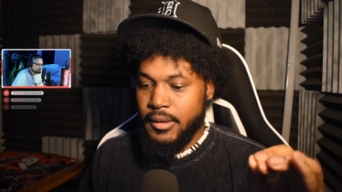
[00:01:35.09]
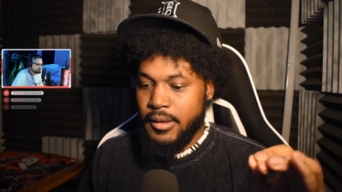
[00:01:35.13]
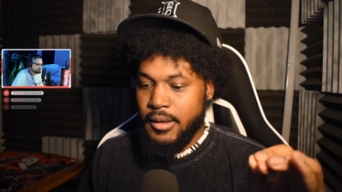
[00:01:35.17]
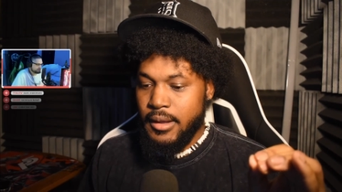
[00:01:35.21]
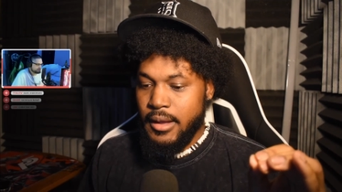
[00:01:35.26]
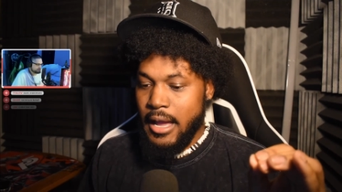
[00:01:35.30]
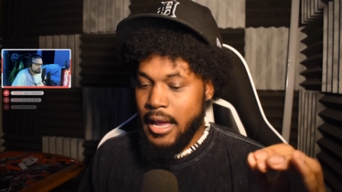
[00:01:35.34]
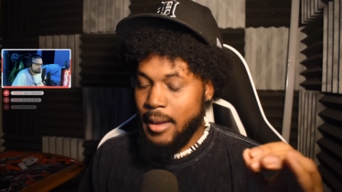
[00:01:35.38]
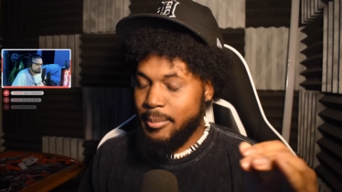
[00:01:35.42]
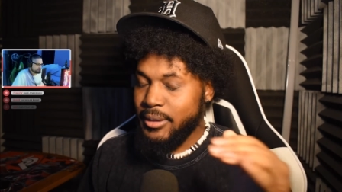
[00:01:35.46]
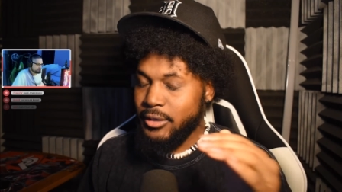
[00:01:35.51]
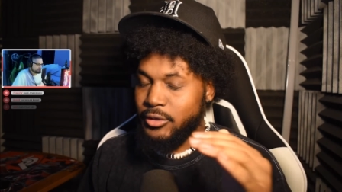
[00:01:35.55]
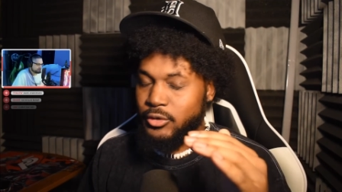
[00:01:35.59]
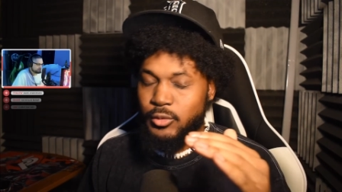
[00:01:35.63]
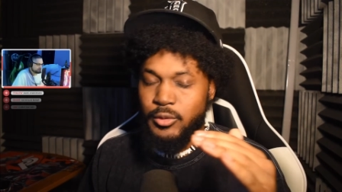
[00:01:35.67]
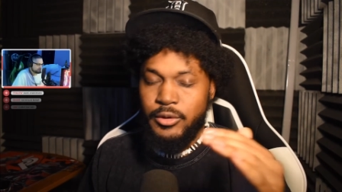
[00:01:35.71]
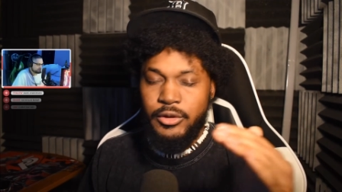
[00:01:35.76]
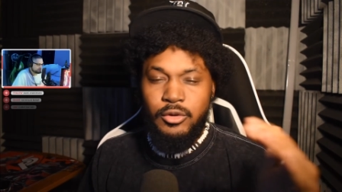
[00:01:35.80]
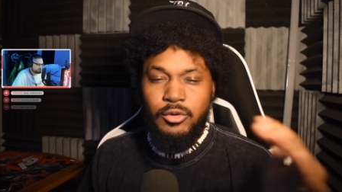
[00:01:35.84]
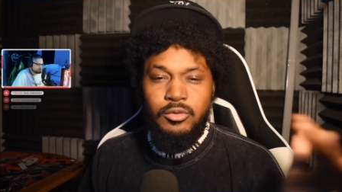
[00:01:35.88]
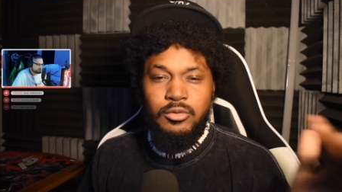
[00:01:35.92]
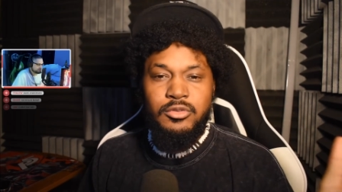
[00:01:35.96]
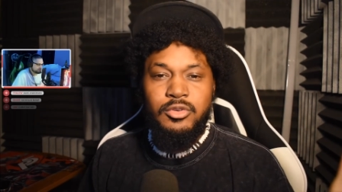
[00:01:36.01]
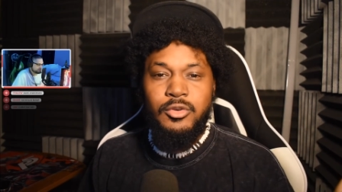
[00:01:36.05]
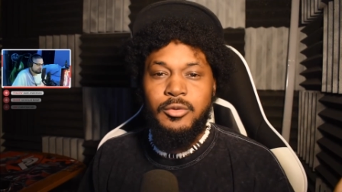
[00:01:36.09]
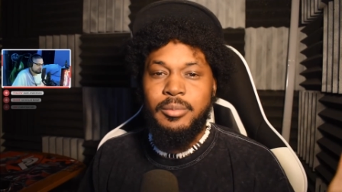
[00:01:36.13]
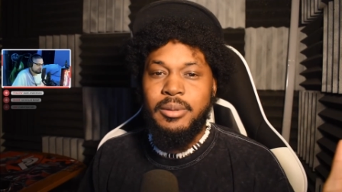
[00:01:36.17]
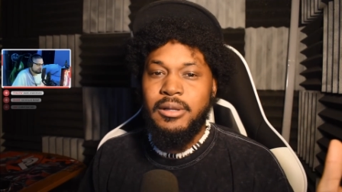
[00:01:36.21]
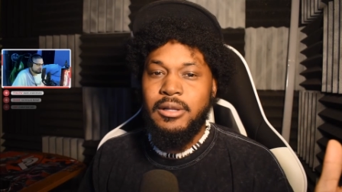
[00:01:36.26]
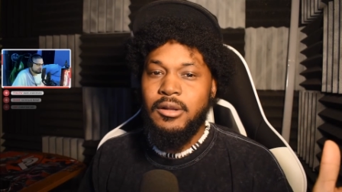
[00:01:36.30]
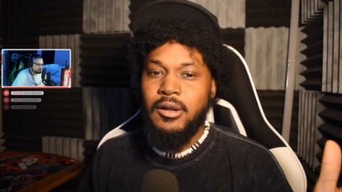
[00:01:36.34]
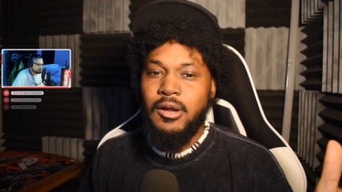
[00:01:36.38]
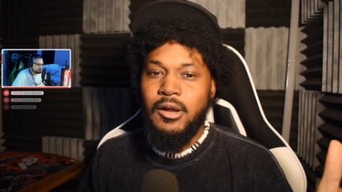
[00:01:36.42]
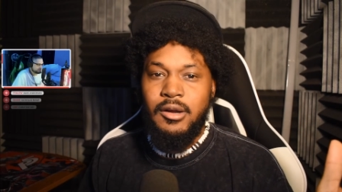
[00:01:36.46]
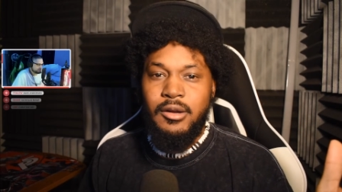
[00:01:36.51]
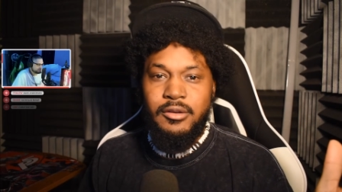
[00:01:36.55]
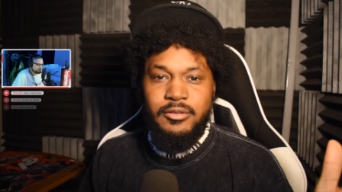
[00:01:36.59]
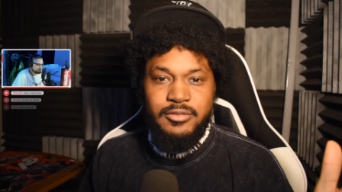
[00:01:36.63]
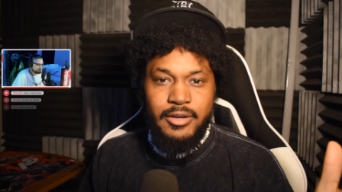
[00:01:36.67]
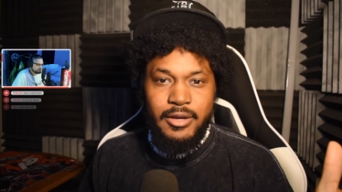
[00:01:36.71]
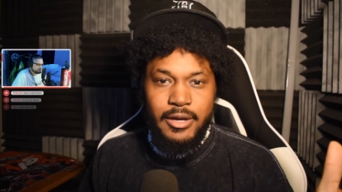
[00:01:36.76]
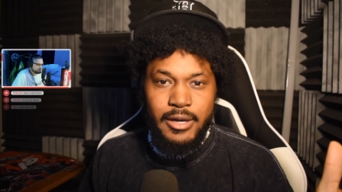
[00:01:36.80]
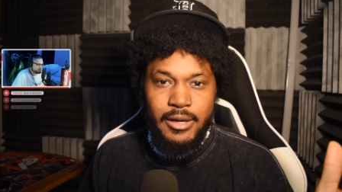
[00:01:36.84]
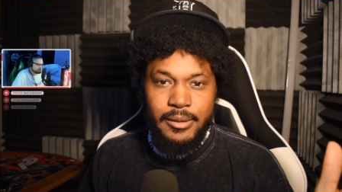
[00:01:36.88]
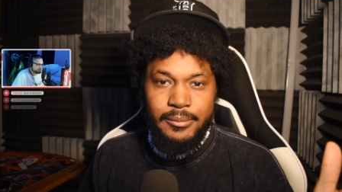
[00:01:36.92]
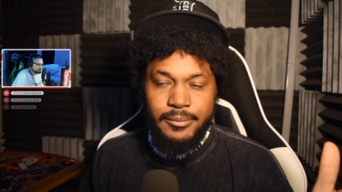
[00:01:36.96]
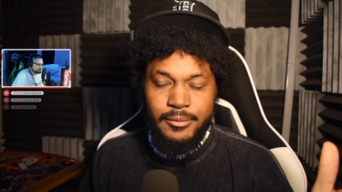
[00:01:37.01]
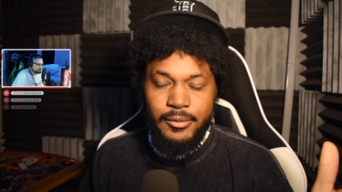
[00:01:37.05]
I've been doing YouTube a long
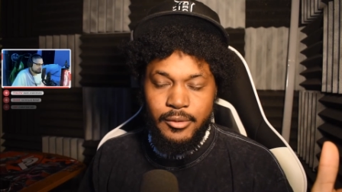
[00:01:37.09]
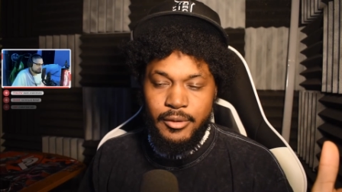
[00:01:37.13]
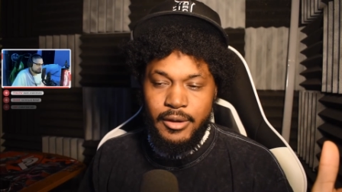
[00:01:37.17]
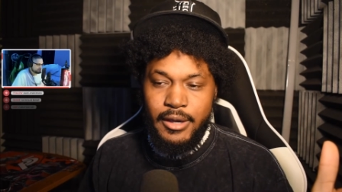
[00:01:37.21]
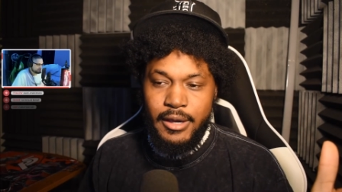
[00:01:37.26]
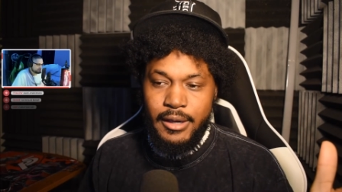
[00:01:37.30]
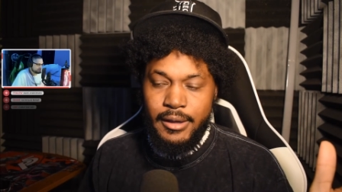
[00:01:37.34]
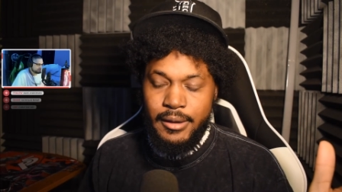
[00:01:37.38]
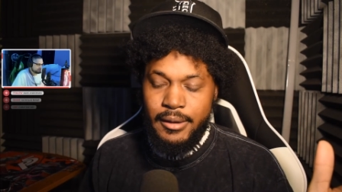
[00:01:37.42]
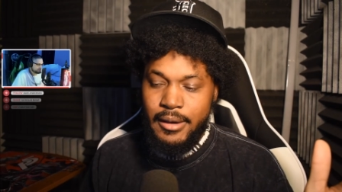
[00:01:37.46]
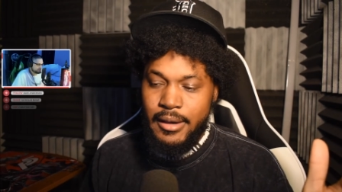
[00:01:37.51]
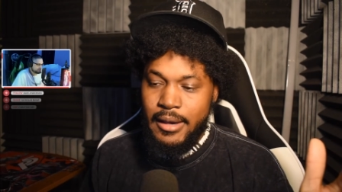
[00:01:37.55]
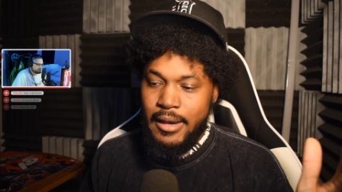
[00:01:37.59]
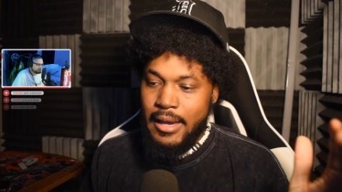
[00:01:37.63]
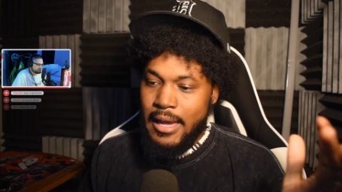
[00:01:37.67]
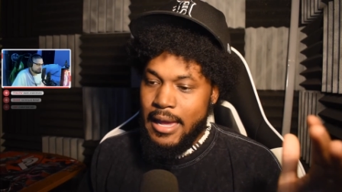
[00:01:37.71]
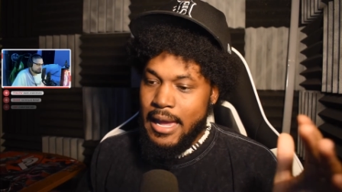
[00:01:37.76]
time, okay?